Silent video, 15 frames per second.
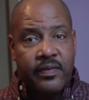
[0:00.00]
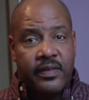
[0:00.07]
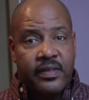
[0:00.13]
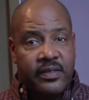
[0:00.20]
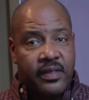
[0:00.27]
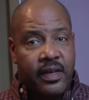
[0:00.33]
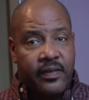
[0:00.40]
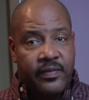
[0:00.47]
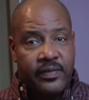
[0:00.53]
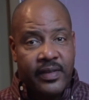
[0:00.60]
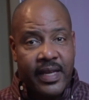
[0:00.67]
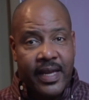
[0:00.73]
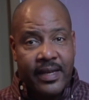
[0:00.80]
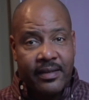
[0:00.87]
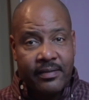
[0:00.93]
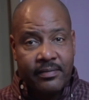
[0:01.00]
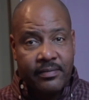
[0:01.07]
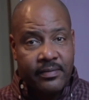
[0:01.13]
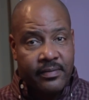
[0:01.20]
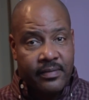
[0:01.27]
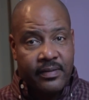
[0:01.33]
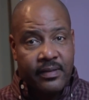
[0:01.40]
of this stuff
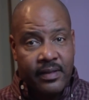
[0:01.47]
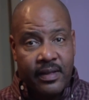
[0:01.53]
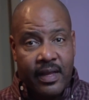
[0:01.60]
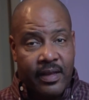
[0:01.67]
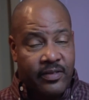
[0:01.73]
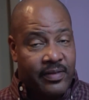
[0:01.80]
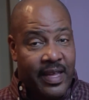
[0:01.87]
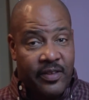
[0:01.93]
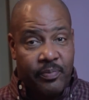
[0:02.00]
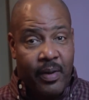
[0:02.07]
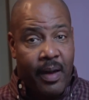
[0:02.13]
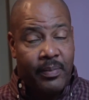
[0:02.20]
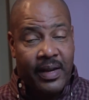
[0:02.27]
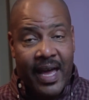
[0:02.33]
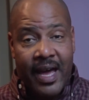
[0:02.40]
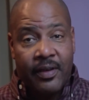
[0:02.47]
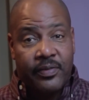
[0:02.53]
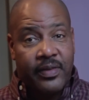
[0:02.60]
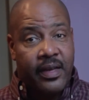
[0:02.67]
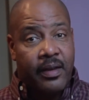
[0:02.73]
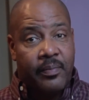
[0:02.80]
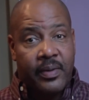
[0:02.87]
that's probably
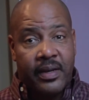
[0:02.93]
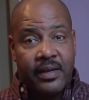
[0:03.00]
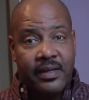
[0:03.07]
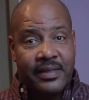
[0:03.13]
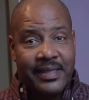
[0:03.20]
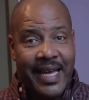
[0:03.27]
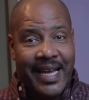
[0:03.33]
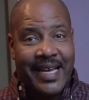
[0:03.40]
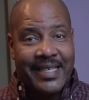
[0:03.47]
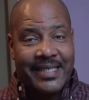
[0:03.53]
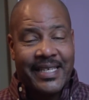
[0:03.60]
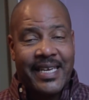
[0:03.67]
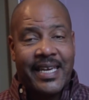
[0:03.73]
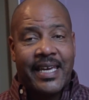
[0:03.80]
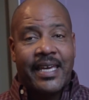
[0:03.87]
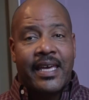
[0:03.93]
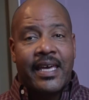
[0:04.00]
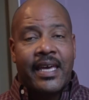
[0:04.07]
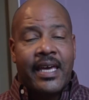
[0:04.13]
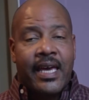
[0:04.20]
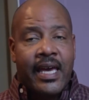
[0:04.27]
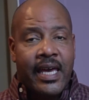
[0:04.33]
out there, because like I said,
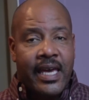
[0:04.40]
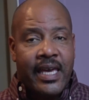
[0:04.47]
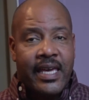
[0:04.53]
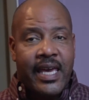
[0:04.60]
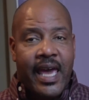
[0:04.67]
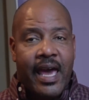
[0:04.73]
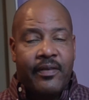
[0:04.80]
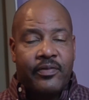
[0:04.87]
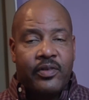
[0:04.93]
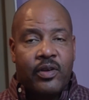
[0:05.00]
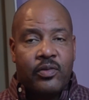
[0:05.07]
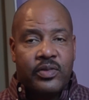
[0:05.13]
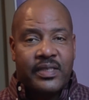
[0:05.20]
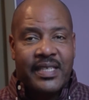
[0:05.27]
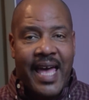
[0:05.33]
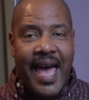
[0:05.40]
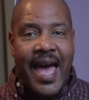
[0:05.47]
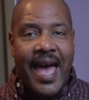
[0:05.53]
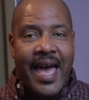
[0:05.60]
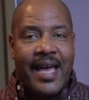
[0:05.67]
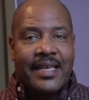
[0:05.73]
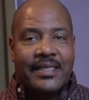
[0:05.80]
he have no
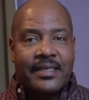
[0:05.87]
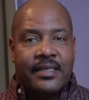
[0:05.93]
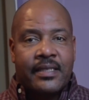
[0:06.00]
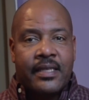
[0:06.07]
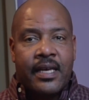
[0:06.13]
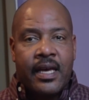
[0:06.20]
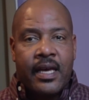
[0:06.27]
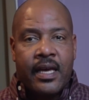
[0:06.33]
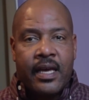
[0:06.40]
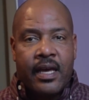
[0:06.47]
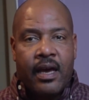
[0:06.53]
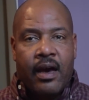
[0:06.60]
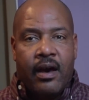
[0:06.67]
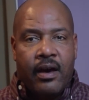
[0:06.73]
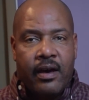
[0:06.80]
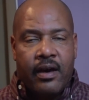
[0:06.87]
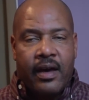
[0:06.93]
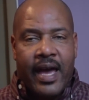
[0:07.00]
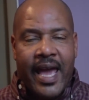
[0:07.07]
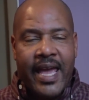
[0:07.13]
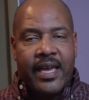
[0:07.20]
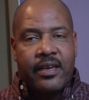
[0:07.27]
size
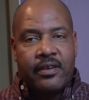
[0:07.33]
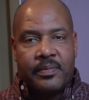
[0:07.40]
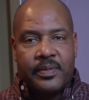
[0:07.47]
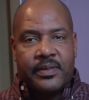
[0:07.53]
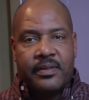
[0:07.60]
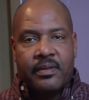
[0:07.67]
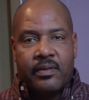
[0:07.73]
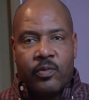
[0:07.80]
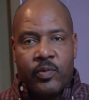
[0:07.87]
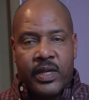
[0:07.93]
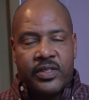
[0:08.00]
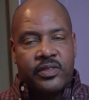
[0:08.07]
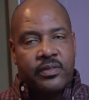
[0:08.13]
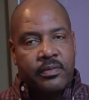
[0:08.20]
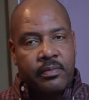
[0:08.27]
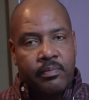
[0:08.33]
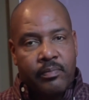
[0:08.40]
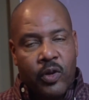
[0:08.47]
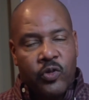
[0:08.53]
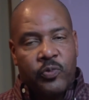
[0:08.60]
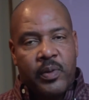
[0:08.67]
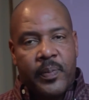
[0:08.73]
hangups, which
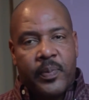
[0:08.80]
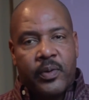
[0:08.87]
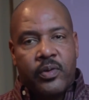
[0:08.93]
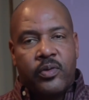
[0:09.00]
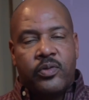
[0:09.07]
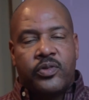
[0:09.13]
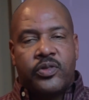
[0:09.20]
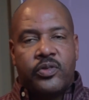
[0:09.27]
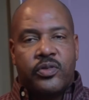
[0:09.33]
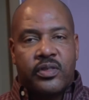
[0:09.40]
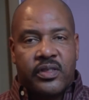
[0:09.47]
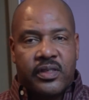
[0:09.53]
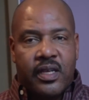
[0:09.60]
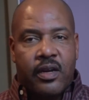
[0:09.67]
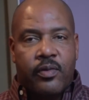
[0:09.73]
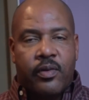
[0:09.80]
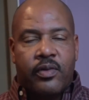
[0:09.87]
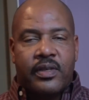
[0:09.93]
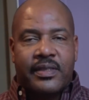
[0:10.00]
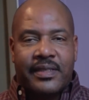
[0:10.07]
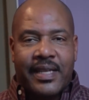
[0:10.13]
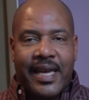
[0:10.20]
most people who's using
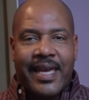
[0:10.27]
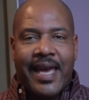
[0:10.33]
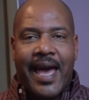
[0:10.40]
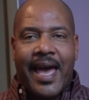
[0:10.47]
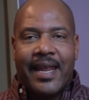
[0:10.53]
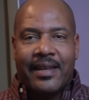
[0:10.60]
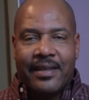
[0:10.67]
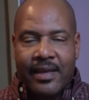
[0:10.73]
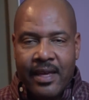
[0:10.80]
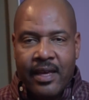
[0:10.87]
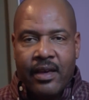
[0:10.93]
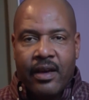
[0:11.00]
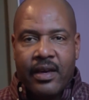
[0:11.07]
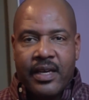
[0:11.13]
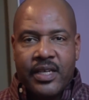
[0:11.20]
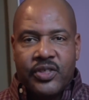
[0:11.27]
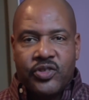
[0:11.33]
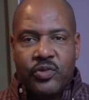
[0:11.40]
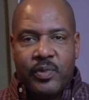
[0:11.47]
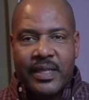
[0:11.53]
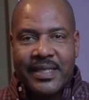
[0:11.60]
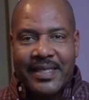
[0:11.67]
steroids, they got an
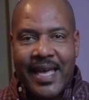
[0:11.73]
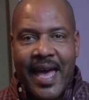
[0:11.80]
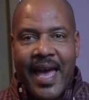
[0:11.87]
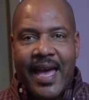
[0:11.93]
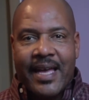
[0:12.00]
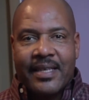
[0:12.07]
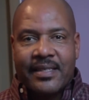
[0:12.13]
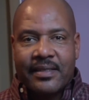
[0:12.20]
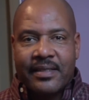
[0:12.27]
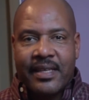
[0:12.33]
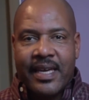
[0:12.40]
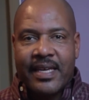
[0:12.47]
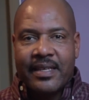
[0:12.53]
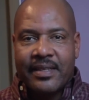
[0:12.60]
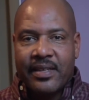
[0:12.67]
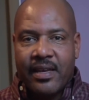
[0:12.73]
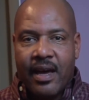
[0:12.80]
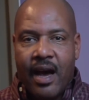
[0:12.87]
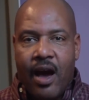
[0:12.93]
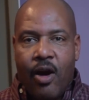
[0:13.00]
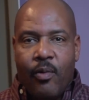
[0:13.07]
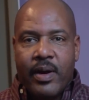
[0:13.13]
issue with size. They are
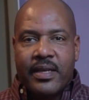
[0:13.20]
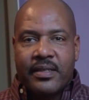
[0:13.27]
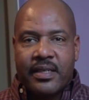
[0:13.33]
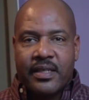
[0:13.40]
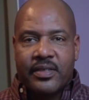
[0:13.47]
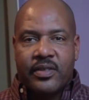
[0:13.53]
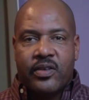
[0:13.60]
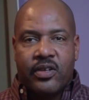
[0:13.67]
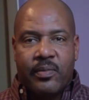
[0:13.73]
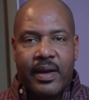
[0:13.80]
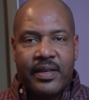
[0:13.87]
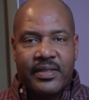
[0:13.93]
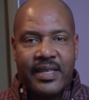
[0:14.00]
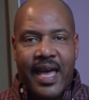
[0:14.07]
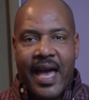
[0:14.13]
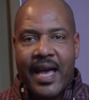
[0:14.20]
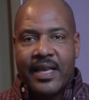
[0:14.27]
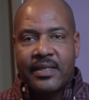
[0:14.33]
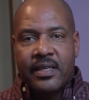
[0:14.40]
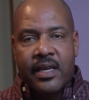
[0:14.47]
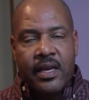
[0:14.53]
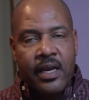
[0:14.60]
always concerned about
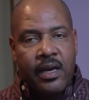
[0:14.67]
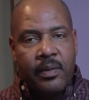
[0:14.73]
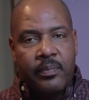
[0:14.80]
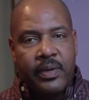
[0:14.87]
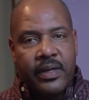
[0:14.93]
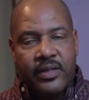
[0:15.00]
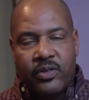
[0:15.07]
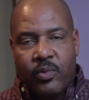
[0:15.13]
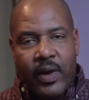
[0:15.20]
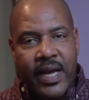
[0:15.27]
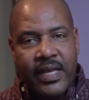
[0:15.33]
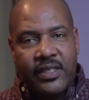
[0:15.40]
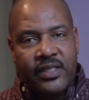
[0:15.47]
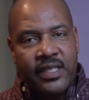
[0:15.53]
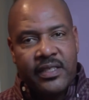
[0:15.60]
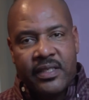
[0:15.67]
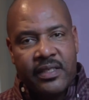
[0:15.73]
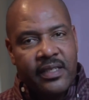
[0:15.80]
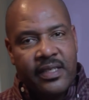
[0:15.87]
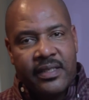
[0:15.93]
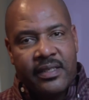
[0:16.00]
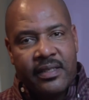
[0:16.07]
size, but Dwayne
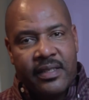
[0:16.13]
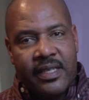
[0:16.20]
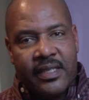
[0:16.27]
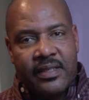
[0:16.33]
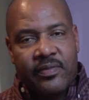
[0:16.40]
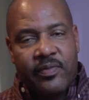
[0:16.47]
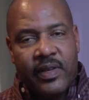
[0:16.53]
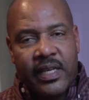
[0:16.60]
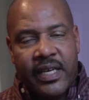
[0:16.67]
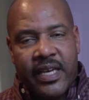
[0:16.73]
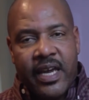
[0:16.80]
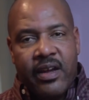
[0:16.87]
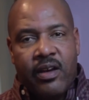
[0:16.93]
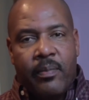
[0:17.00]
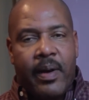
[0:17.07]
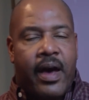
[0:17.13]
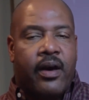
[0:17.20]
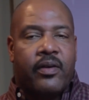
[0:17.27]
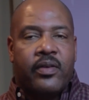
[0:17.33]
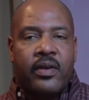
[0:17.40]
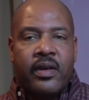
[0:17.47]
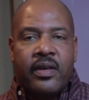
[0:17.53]
Johnson doesn't really care
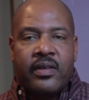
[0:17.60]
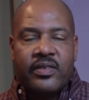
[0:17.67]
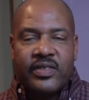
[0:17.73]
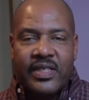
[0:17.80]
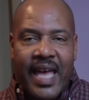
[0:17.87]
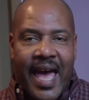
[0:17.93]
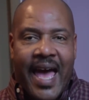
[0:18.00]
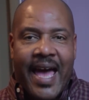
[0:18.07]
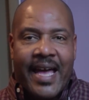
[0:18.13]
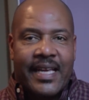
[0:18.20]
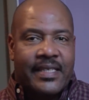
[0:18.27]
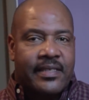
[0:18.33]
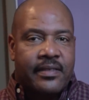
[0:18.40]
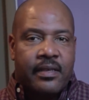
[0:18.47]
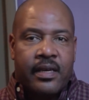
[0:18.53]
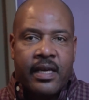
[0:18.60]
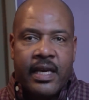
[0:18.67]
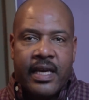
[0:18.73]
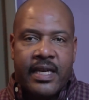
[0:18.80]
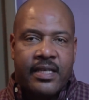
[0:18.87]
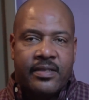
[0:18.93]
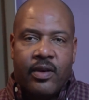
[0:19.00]
about size.
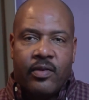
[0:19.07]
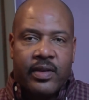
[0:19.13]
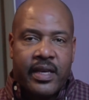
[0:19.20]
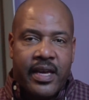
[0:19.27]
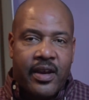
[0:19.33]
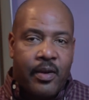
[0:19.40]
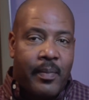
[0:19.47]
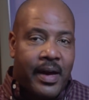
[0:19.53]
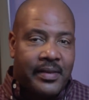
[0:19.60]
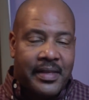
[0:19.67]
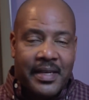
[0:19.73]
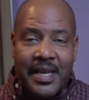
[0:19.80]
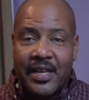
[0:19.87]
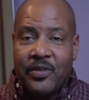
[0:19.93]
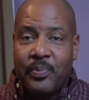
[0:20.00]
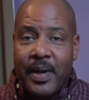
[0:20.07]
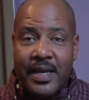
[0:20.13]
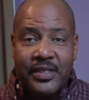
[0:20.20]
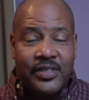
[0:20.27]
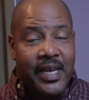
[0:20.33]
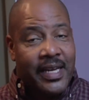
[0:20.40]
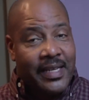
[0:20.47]
He's only care about the next
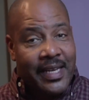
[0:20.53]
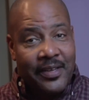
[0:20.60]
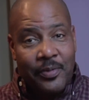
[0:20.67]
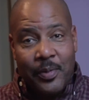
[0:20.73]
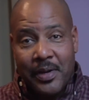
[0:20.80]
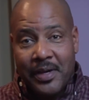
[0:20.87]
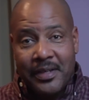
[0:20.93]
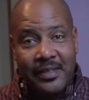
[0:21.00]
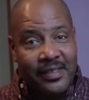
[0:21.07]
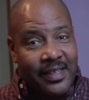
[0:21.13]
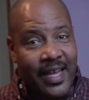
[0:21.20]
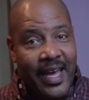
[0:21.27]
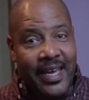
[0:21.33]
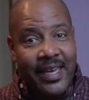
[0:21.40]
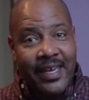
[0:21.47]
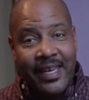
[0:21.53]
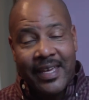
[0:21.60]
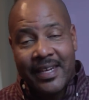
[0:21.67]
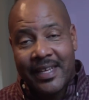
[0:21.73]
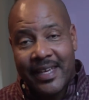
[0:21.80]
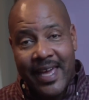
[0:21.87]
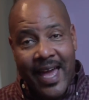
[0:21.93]
paycheck. That's what it looked like,
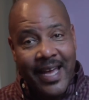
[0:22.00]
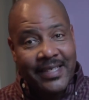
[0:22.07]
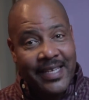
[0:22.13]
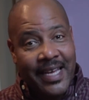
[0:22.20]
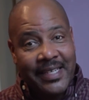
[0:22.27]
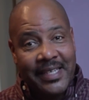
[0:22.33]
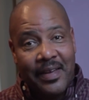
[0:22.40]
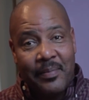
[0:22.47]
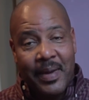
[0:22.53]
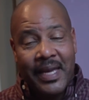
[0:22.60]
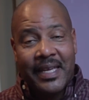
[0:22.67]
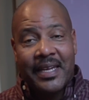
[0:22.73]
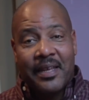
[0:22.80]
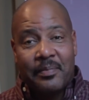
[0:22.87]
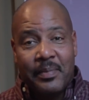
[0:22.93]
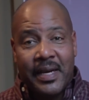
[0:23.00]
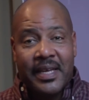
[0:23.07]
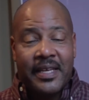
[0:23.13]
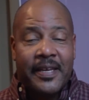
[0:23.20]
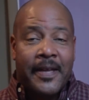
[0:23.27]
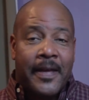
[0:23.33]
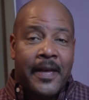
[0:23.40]
and the guys out there making that
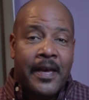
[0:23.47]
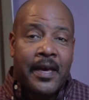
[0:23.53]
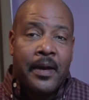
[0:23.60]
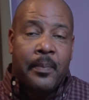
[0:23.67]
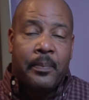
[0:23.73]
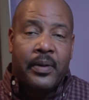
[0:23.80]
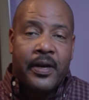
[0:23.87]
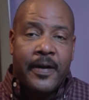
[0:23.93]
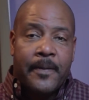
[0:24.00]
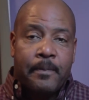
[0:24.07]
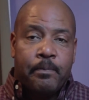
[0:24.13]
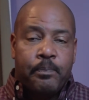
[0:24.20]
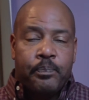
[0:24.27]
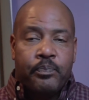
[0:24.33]
money. But